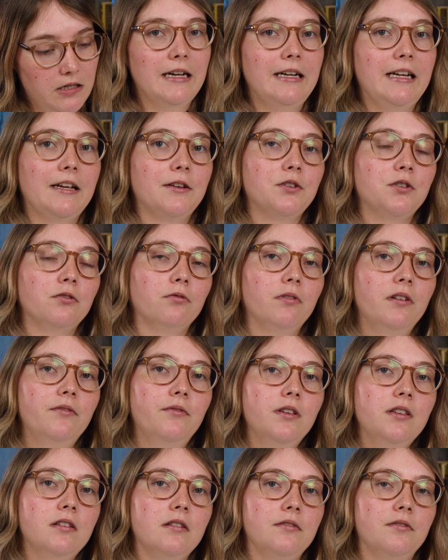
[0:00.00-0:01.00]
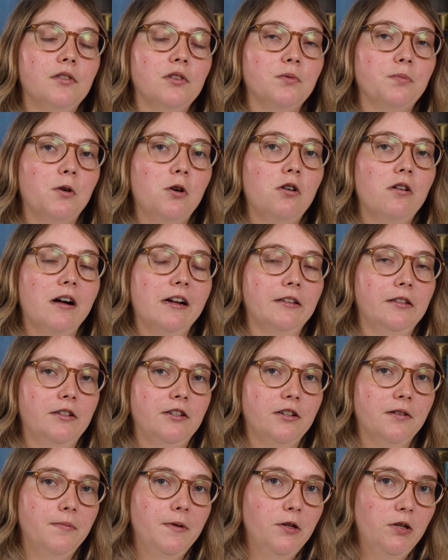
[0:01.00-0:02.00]
and he has to revisit the small
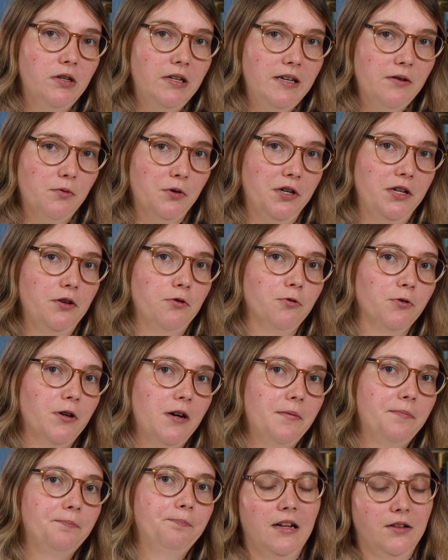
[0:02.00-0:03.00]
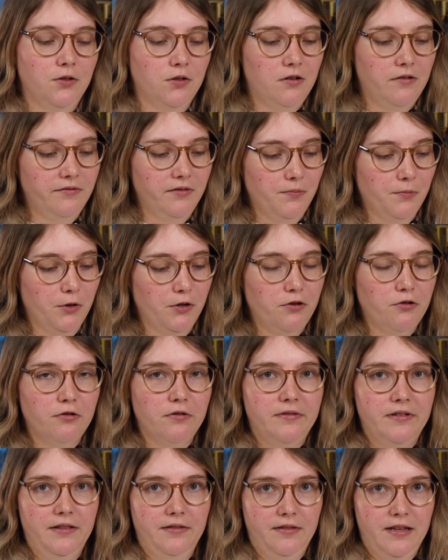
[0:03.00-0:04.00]
island community where he grew up and solve the murder,
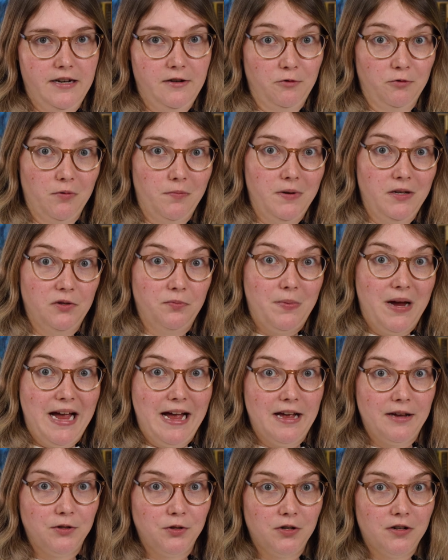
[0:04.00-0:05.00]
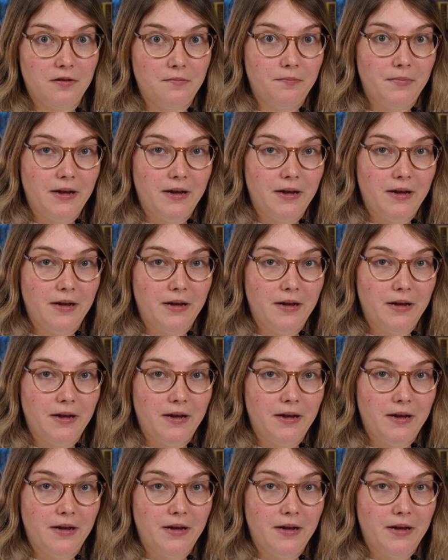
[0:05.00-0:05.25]
and then things from his past come